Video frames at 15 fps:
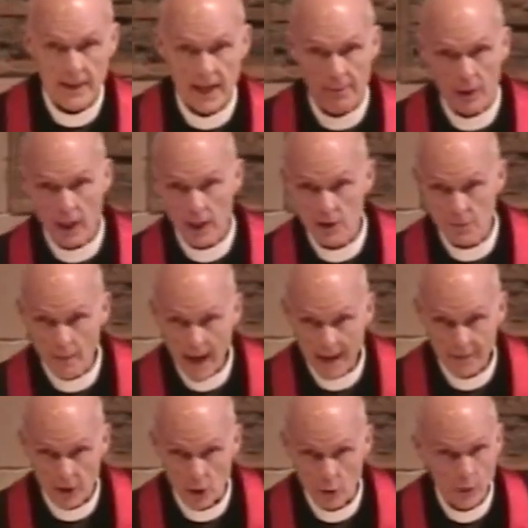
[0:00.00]
Now, because
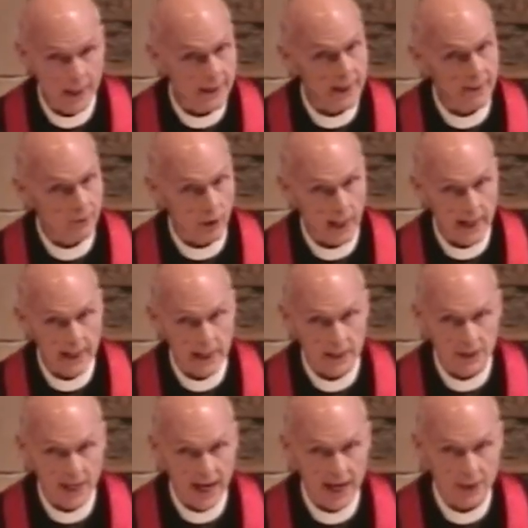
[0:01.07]
Matthew had never laid
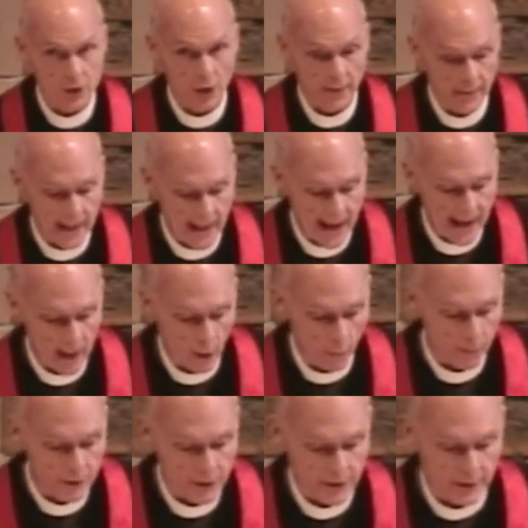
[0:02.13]
his eyes on the
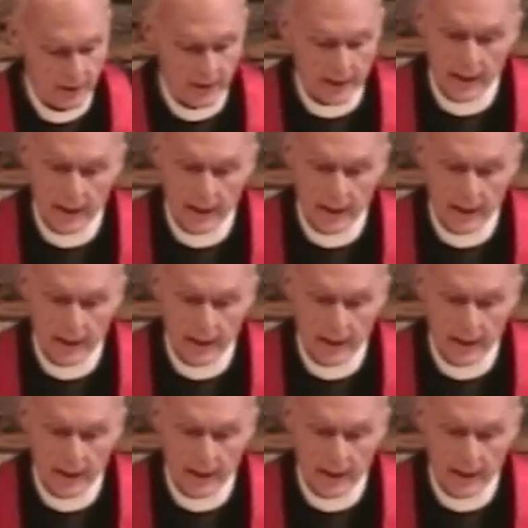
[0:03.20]
Alps,